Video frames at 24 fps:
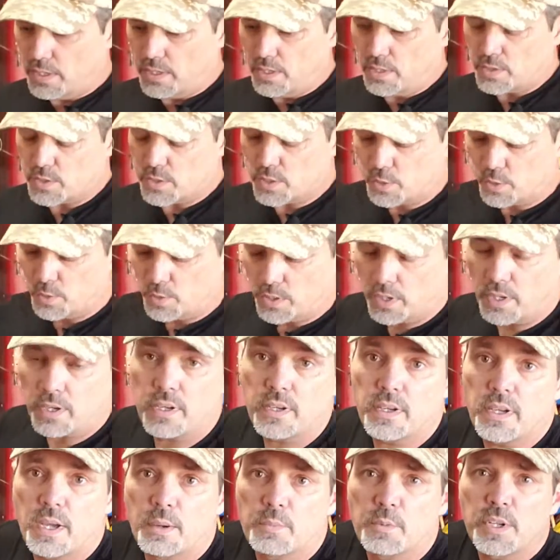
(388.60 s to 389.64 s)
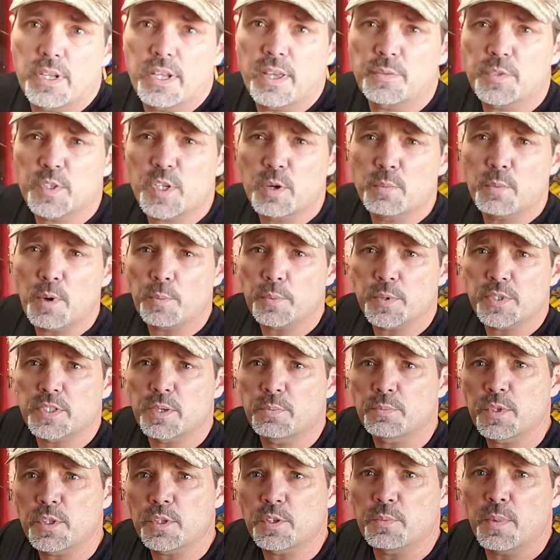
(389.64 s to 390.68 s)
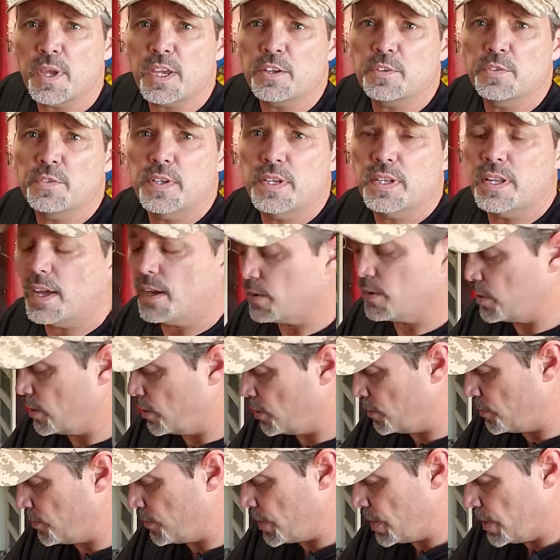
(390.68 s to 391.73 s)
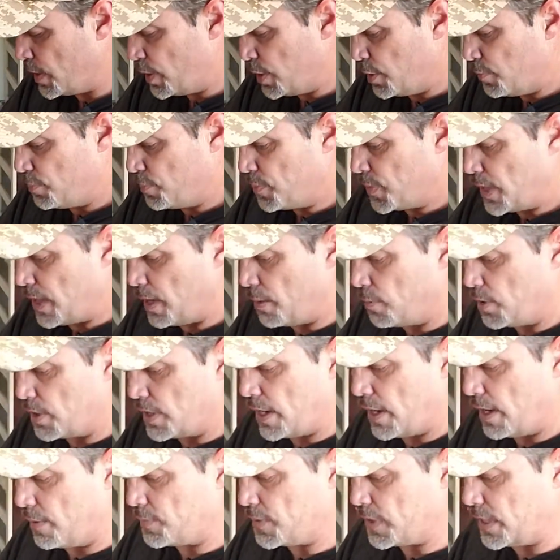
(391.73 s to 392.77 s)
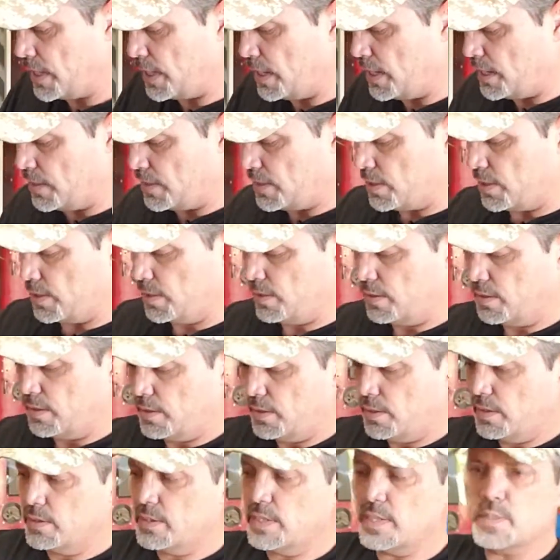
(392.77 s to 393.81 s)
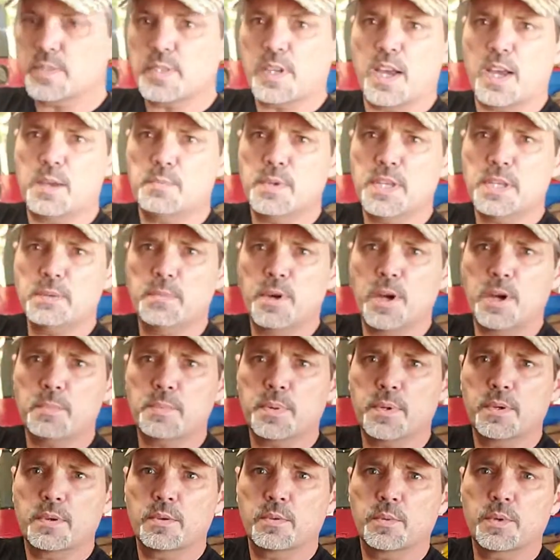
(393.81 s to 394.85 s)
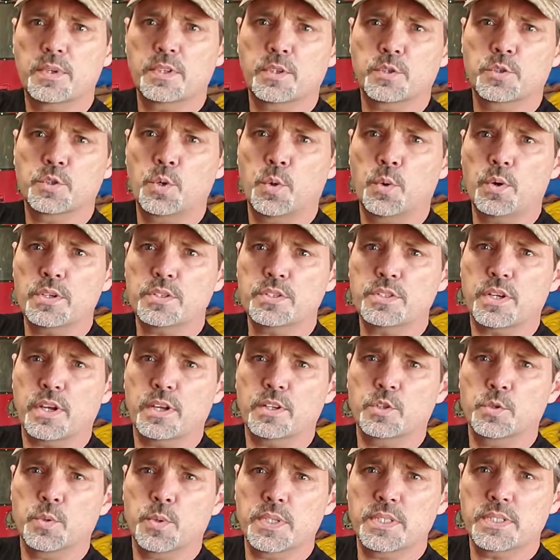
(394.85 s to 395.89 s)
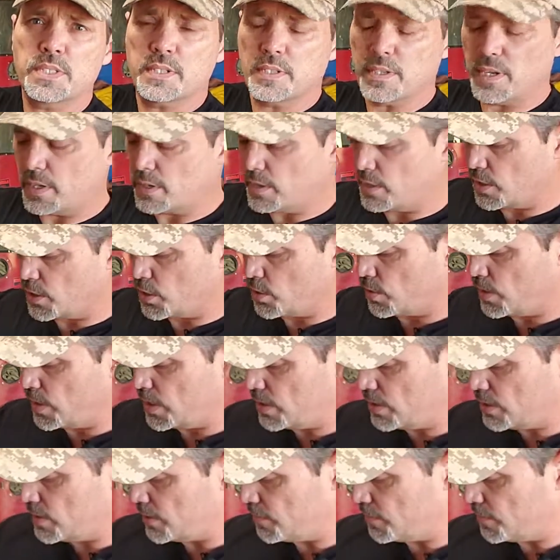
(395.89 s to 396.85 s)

So I'm gonna have to come up with something to make feet out of. I'm gonna have to heat this I-beam up with a torch and twist it 90 degrees